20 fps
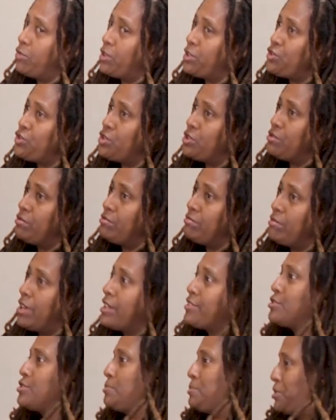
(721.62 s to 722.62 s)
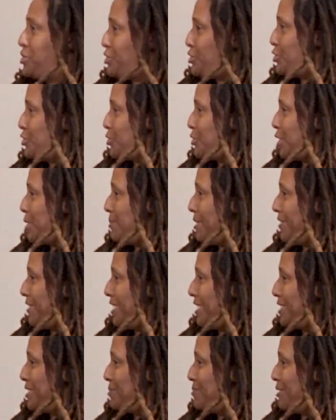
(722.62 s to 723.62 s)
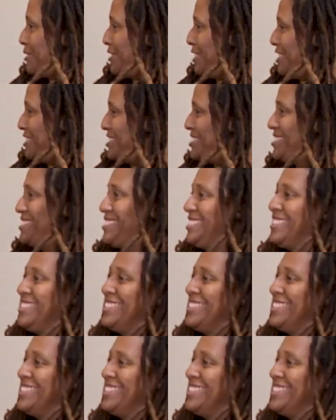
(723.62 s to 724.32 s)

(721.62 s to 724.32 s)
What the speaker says: what did you not so much enjoy about that experience?